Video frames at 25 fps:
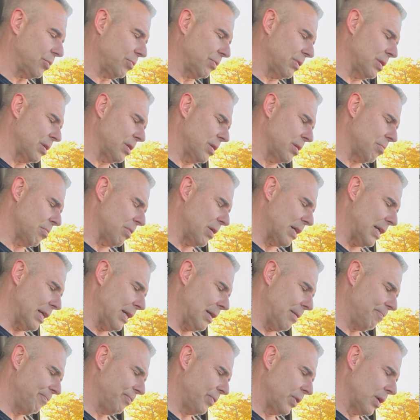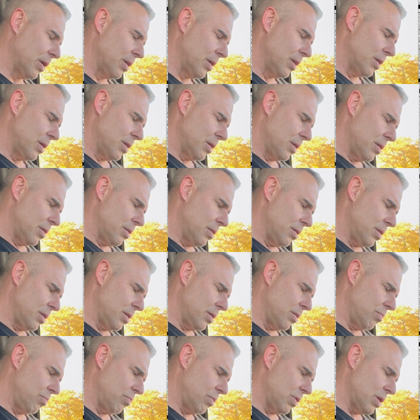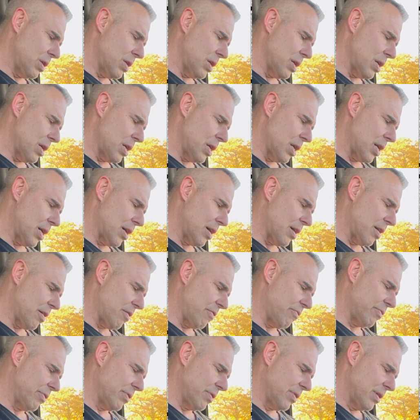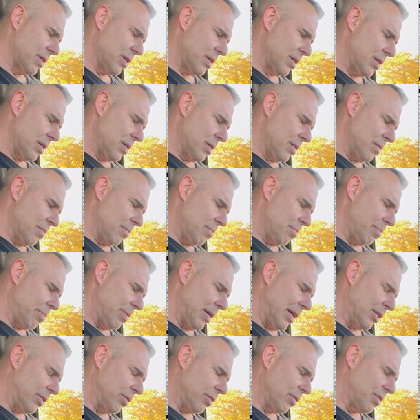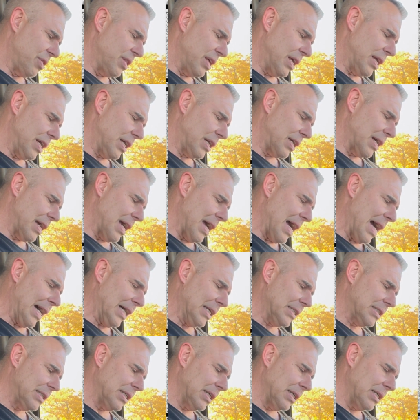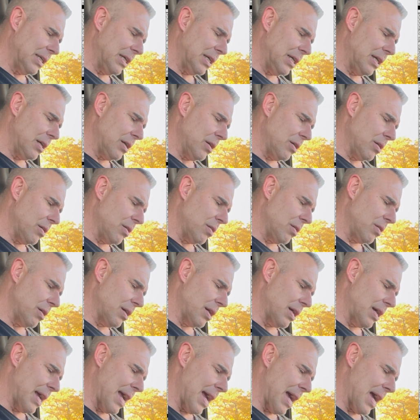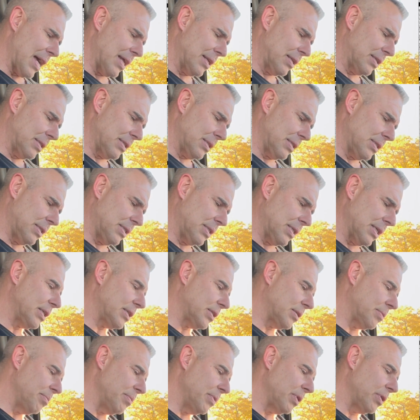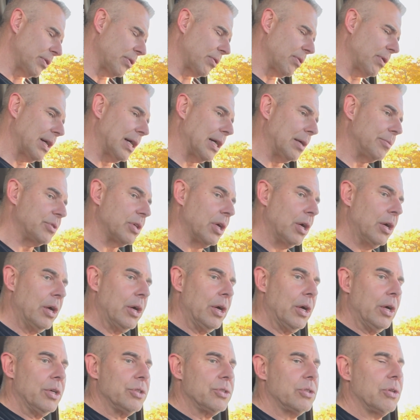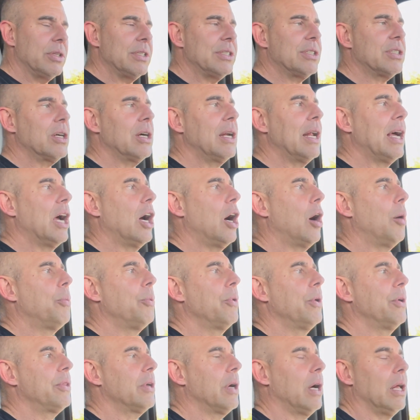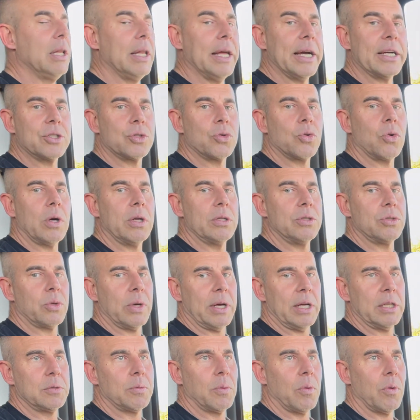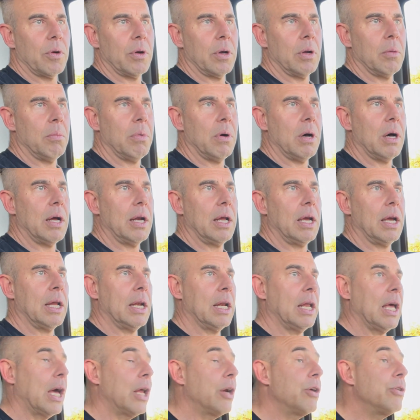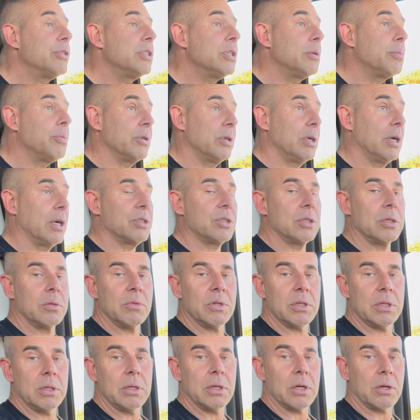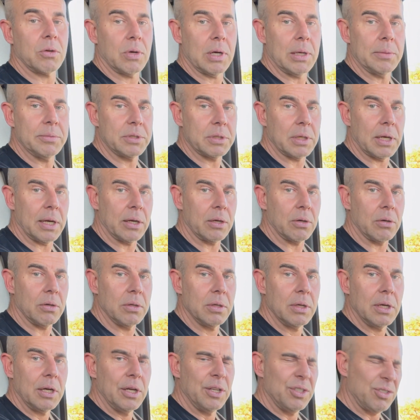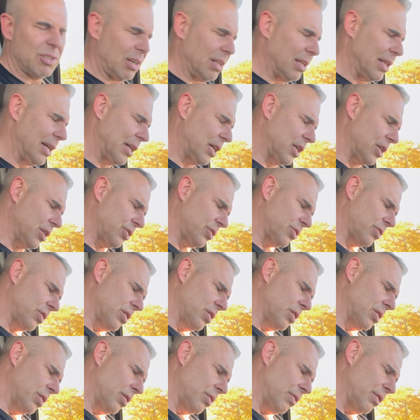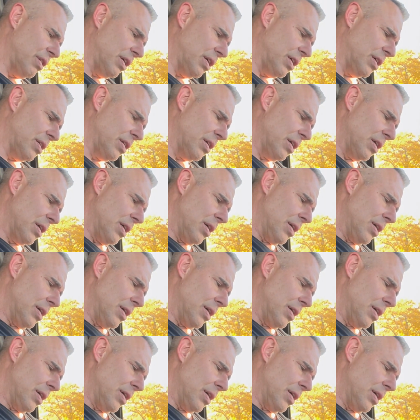within the body. Then we have pantothenic acid here at 6 milligrams. So this is going to help with electron transport in the body and energy production within the Krebs cycle. So I like it. It's a good ingredient.